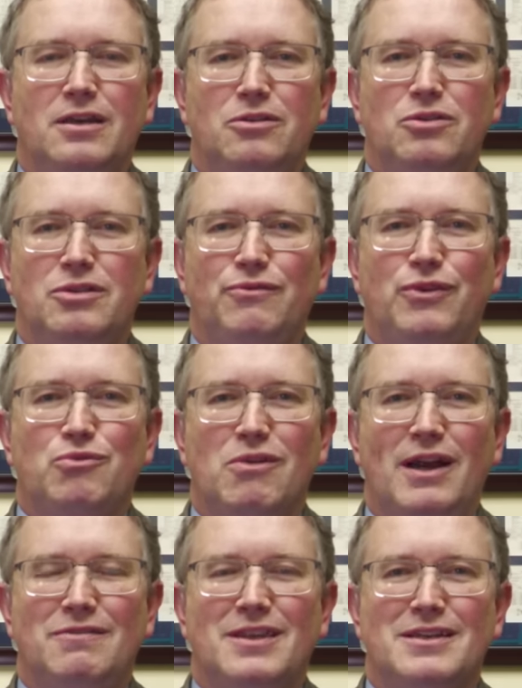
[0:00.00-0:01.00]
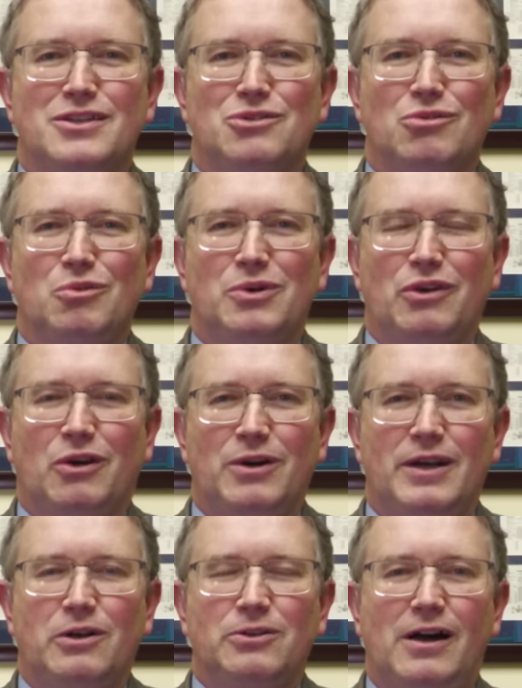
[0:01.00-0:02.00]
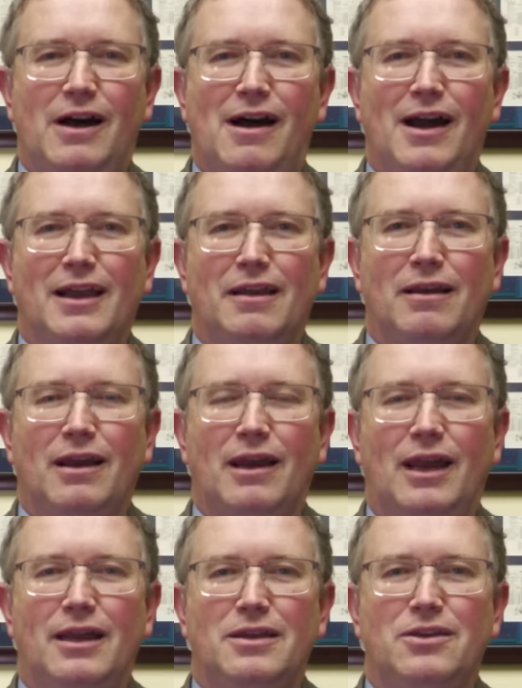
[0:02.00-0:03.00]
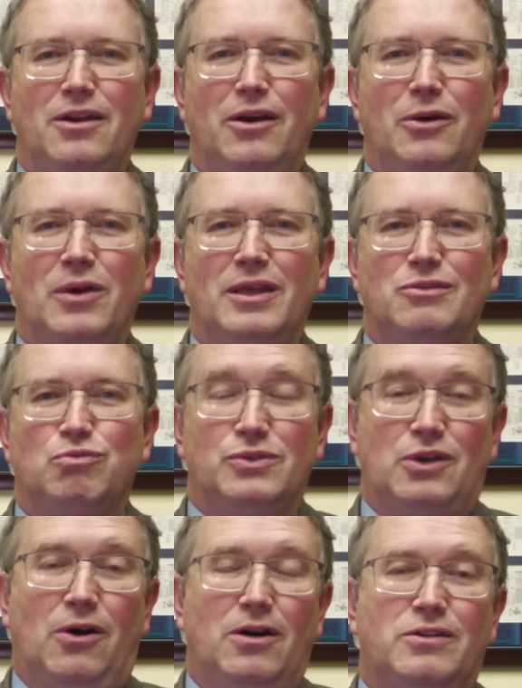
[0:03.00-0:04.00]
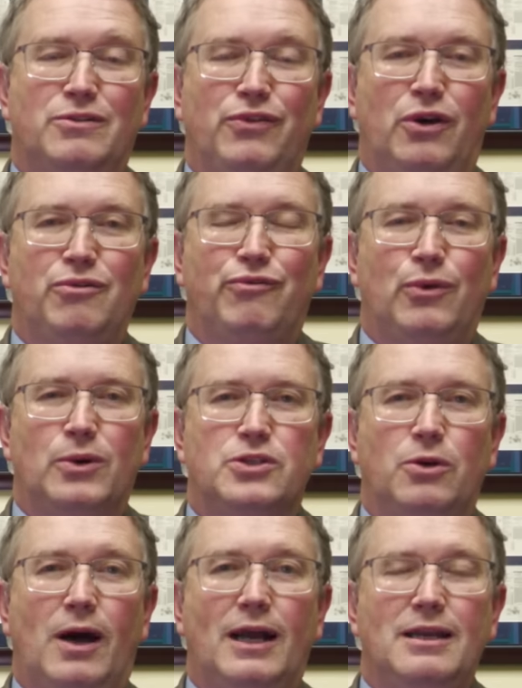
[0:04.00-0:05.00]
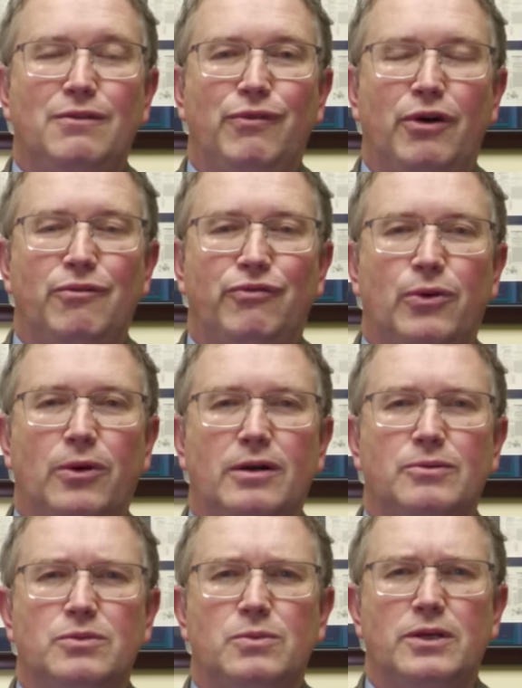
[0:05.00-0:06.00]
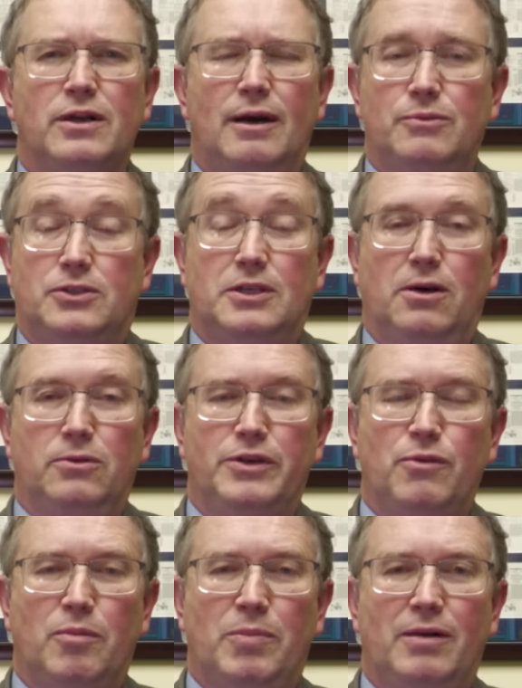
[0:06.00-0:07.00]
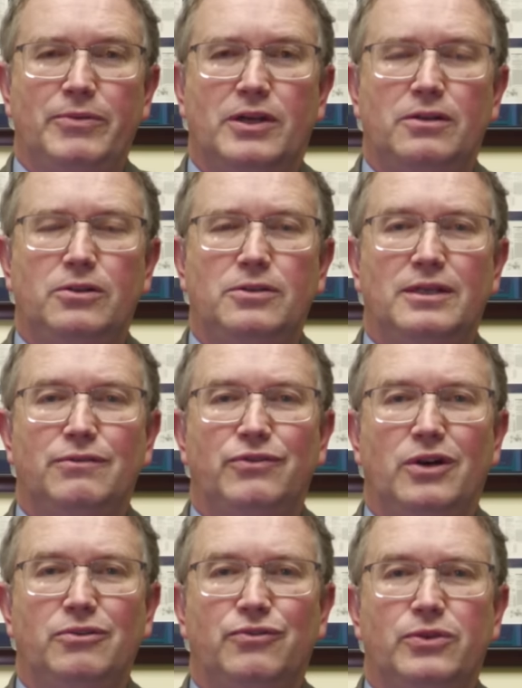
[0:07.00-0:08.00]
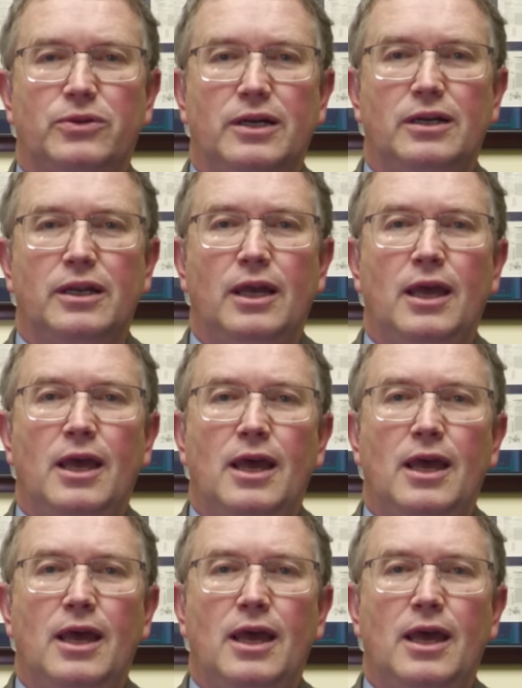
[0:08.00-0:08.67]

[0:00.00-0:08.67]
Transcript: If you read this with a critical eye, you know, it was hard to vote for. So I didn't vote for it. I was the only Republican who didn't vote for it.